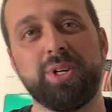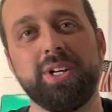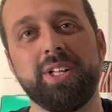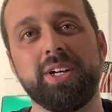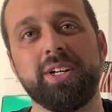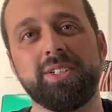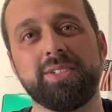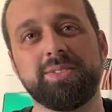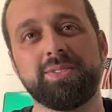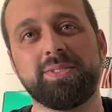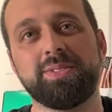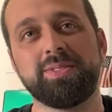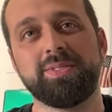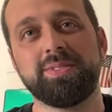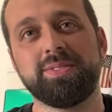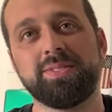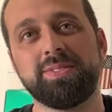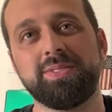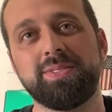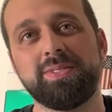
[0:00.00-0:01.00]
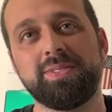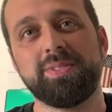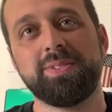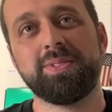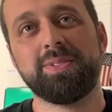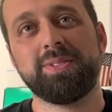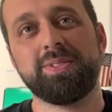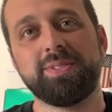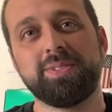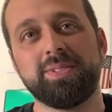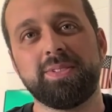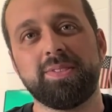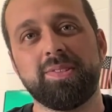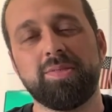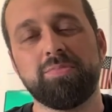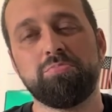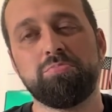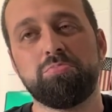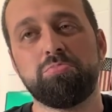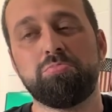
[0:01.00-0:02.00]
Testing, tune, and racing.
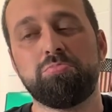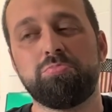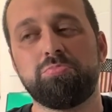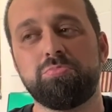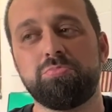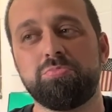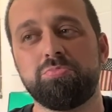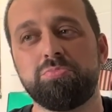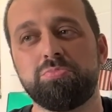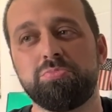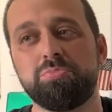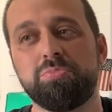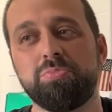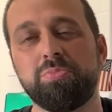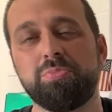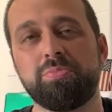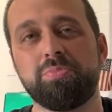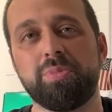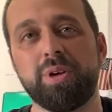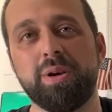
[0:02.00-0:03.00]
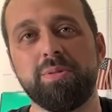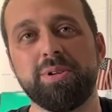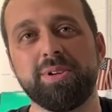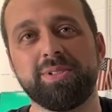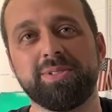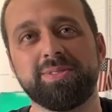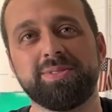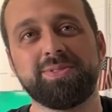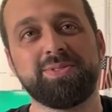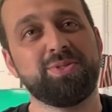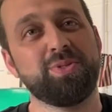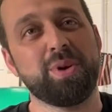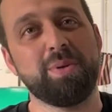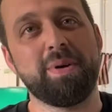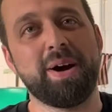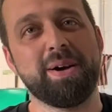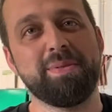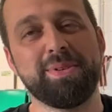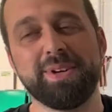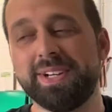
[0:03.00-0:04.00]
Oh, sounds like they're going to be at Galat
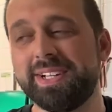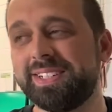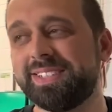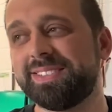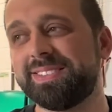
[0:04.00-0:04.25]
Saturday.